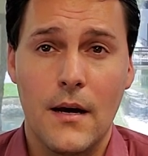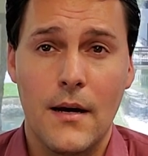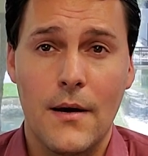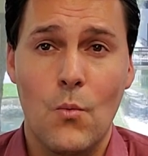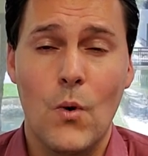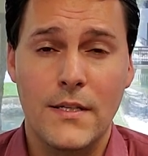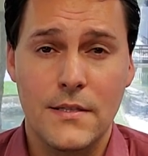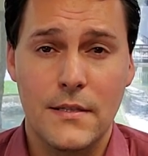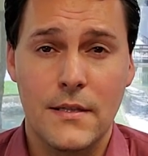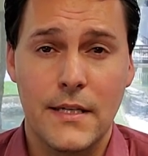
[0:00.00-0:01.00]

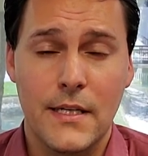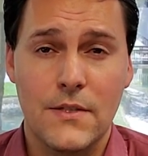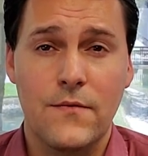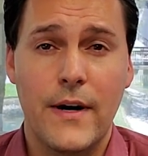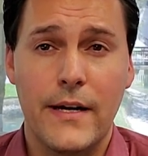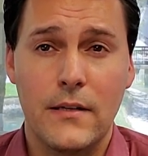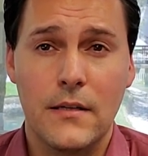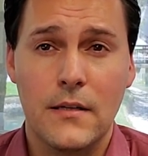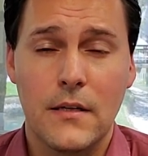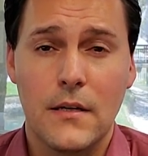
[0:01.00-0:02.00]
once a lien is filed.
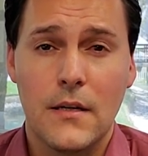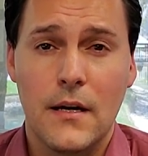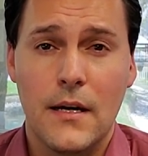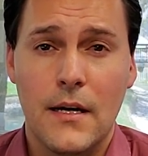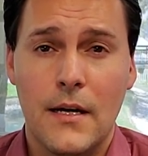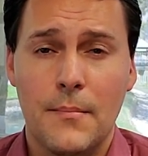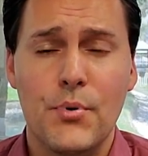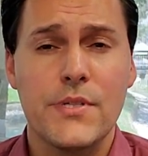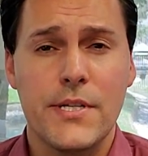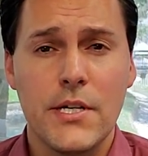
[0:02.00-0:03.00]

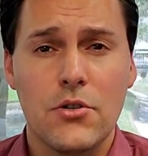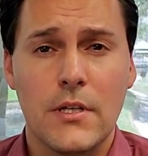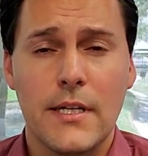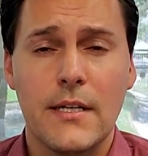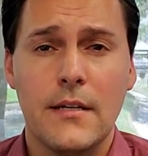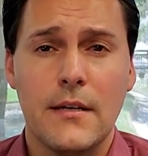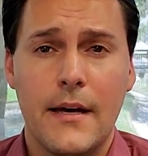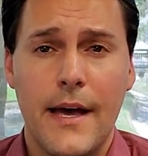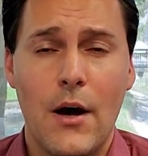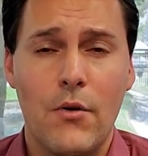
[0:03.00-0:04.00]
Procedurally,
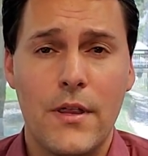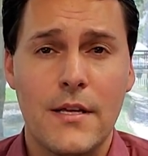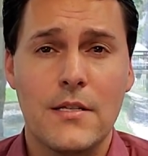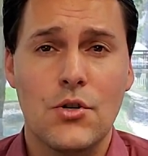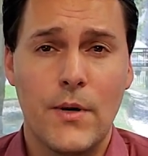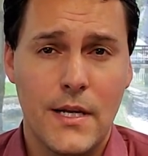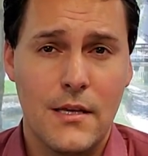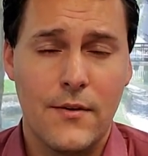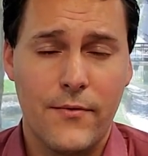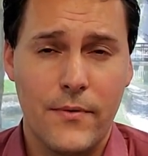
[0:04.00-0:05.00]
how are these treated
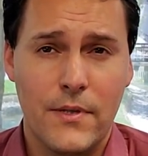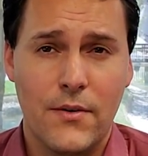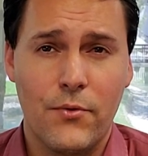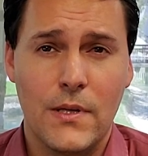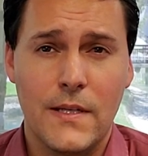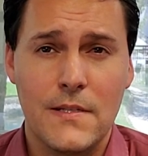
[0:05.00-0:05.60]
differently?